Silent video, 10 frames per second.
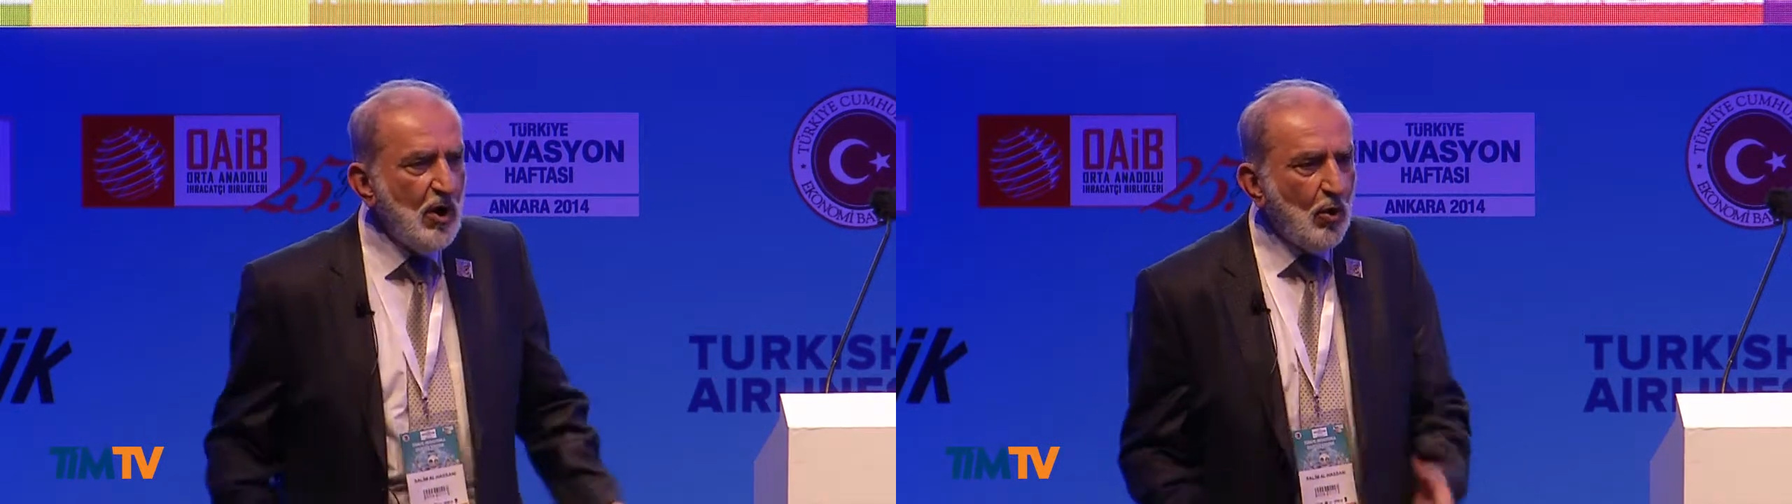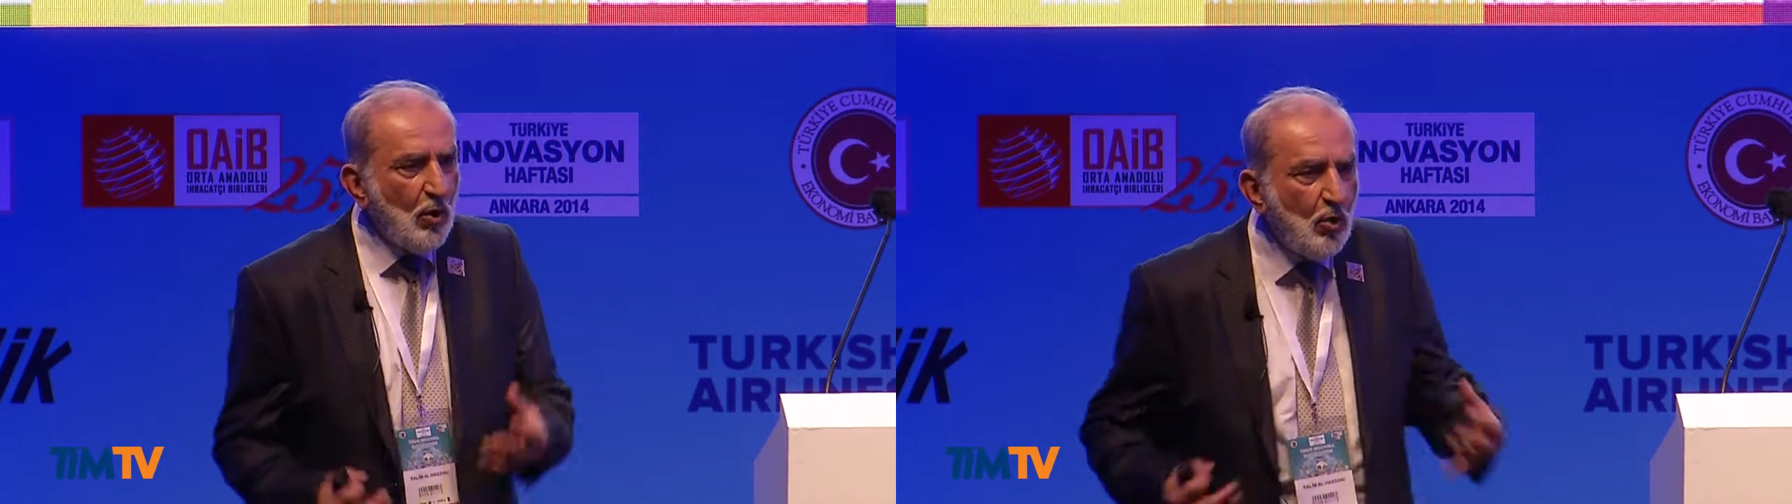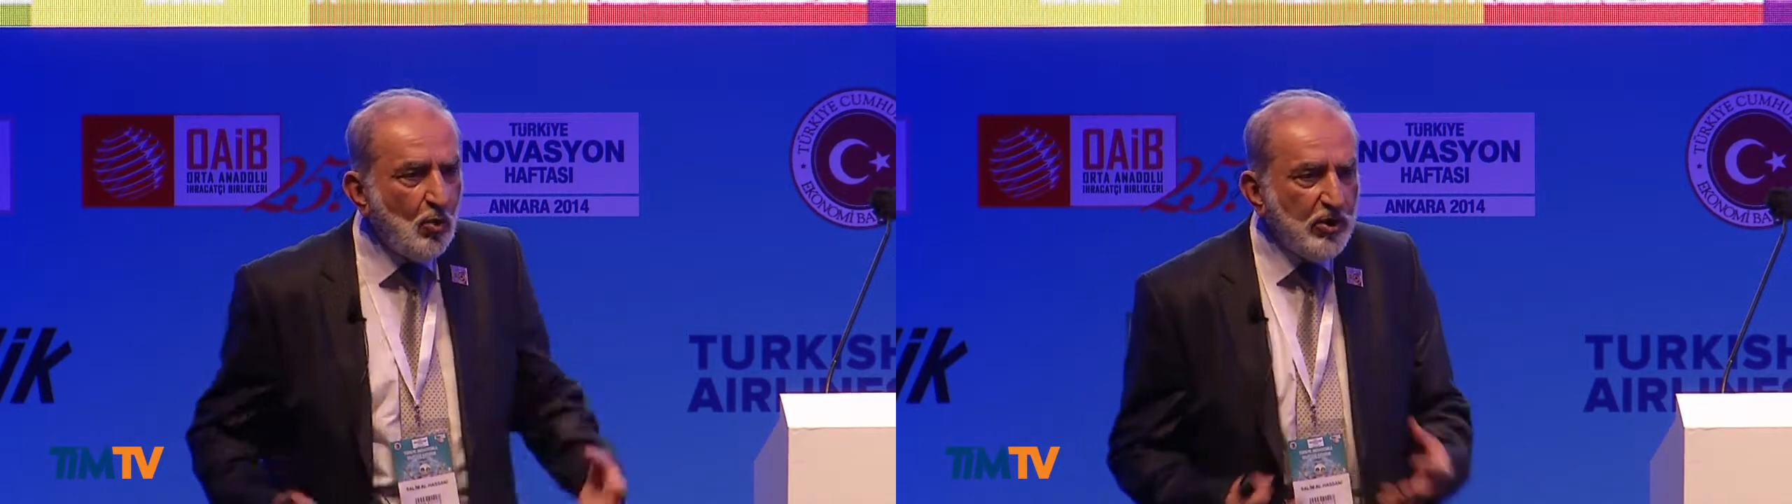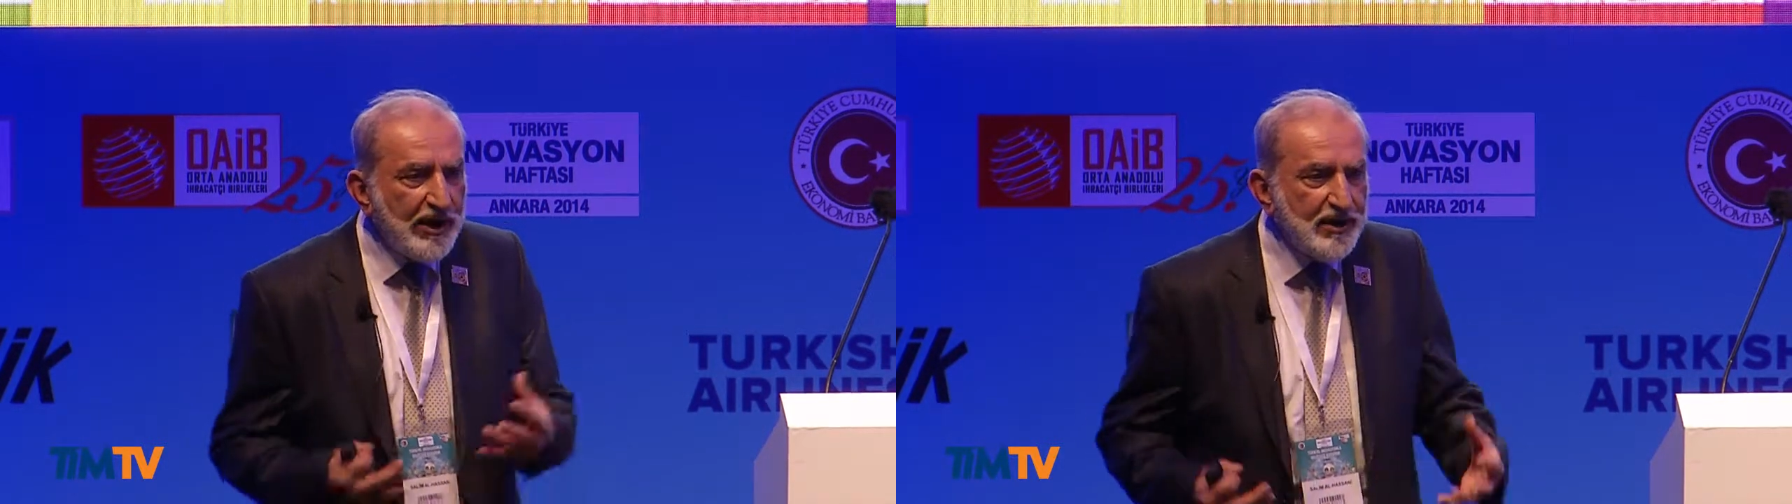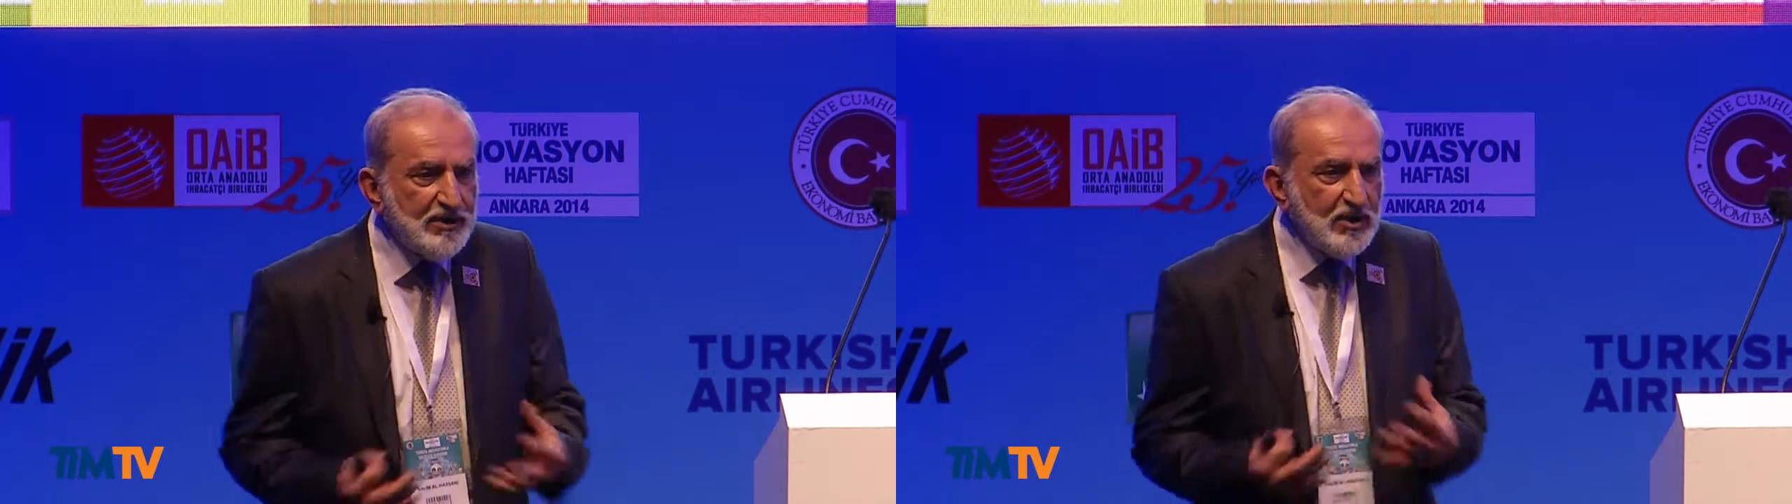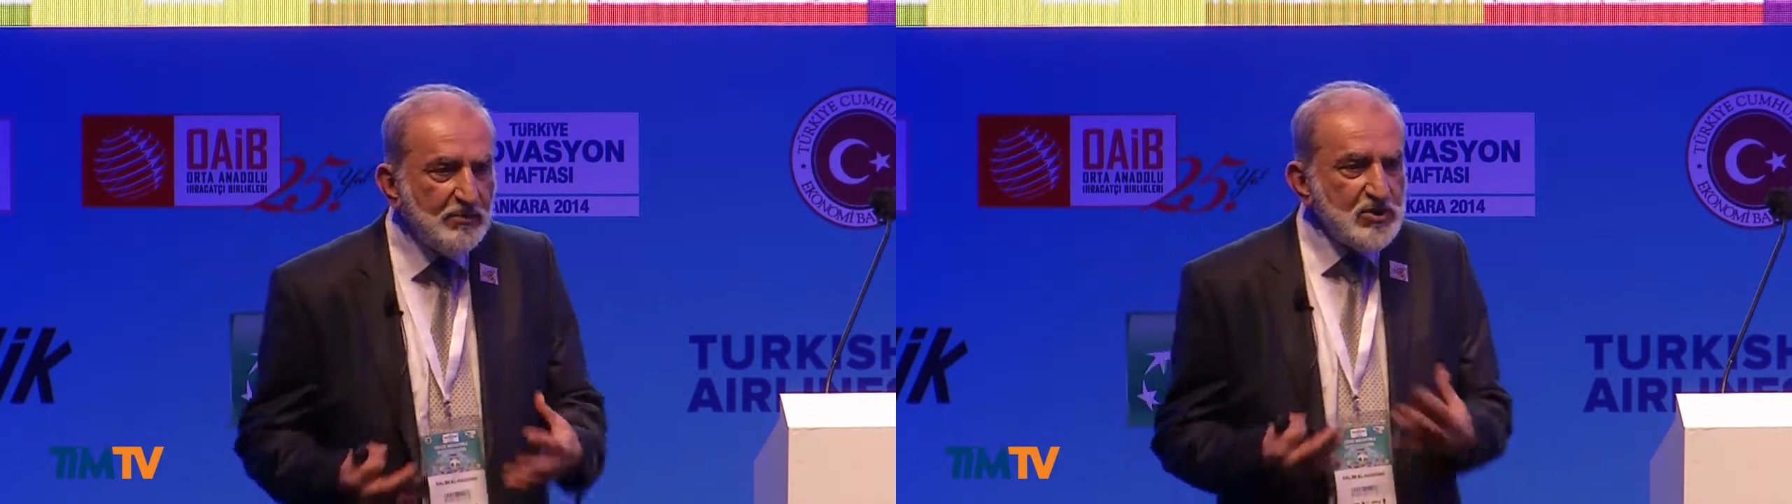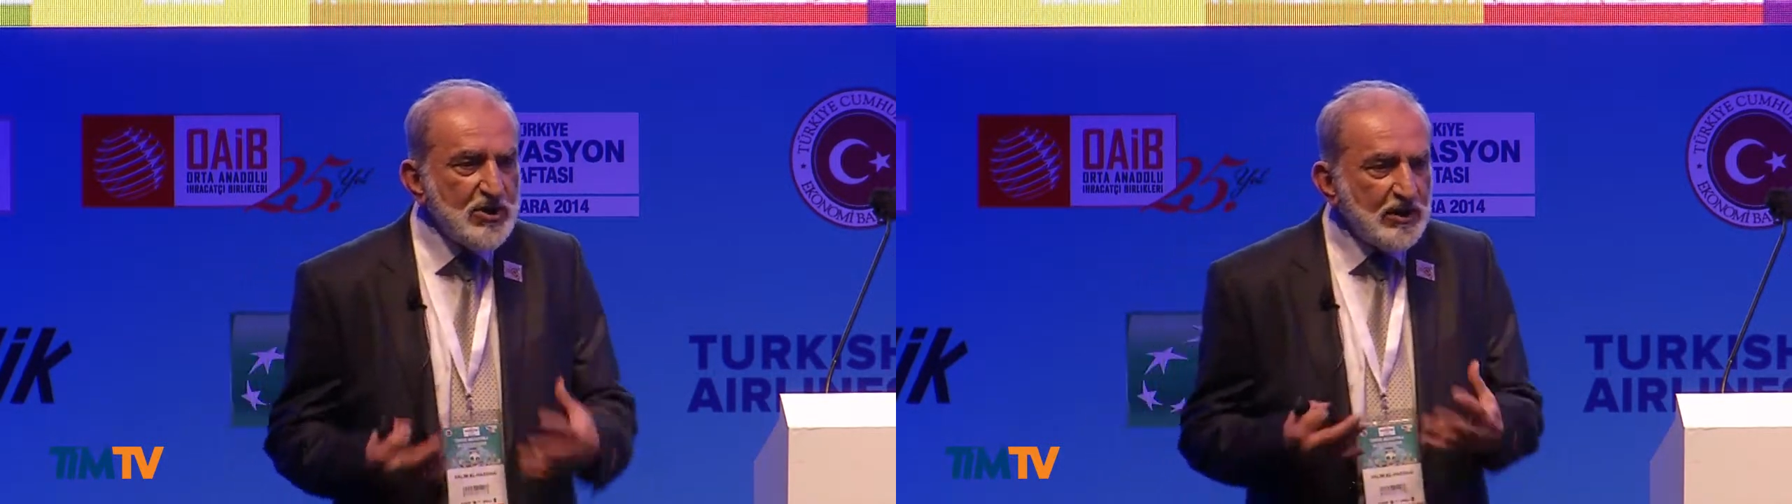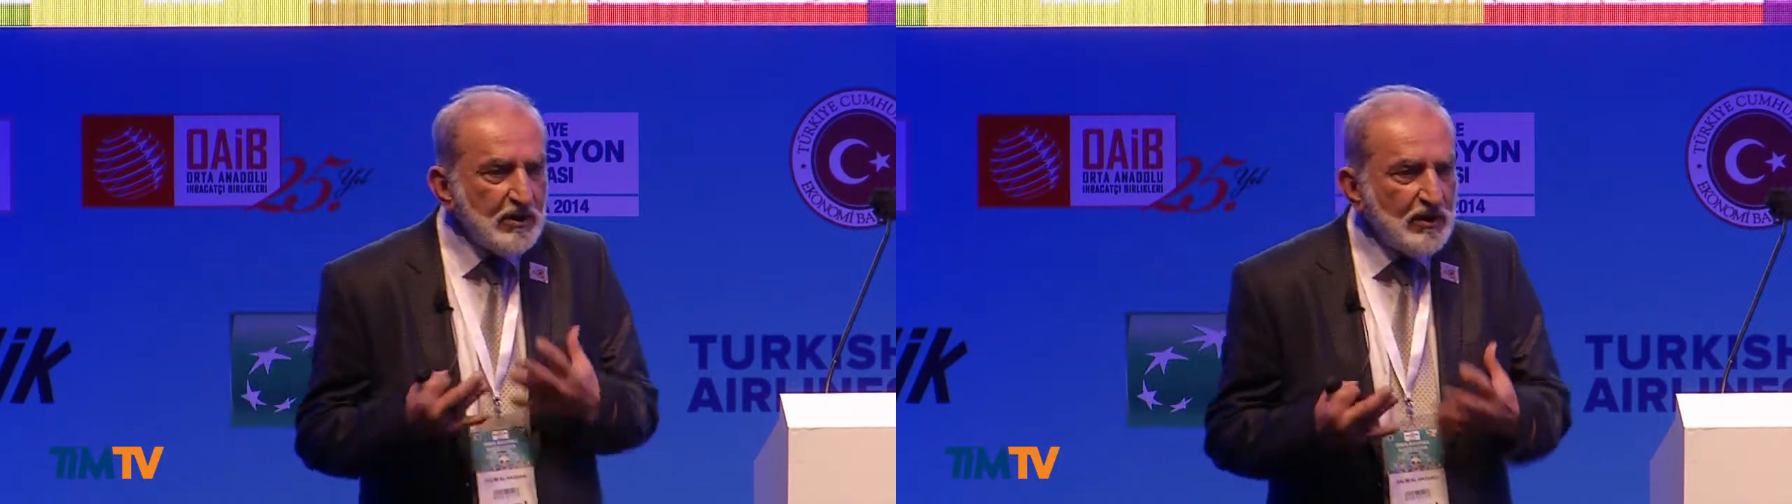All that comes
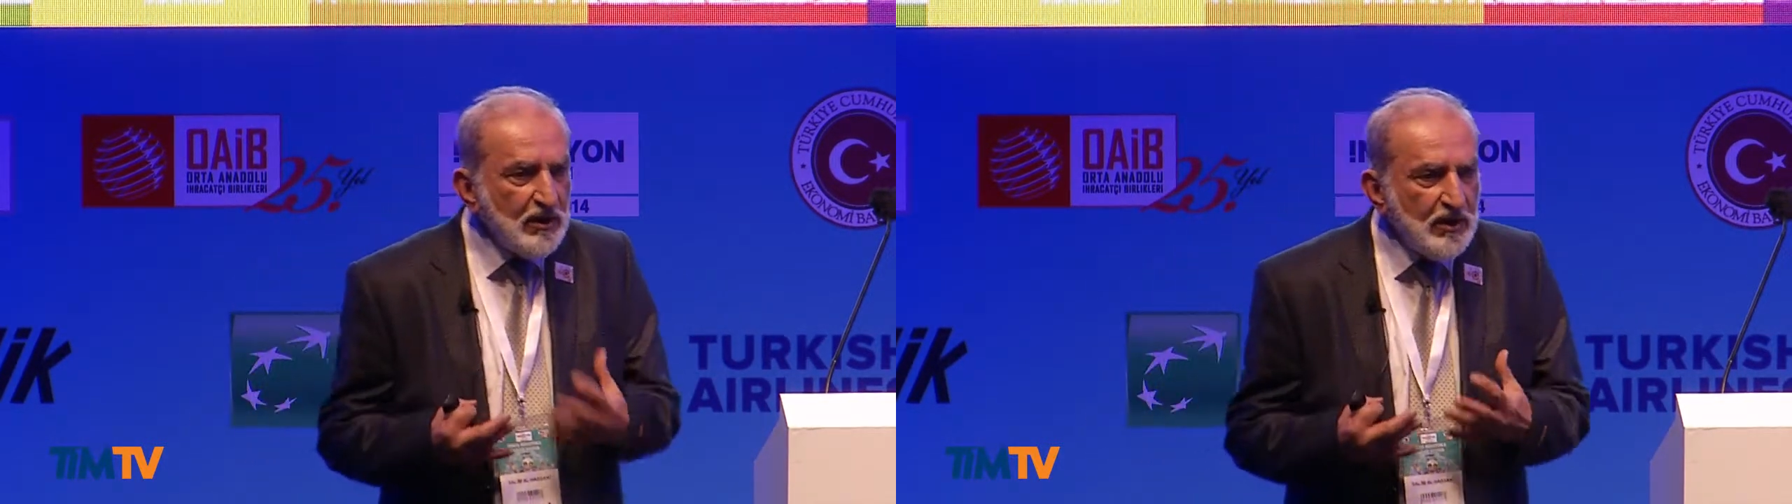in.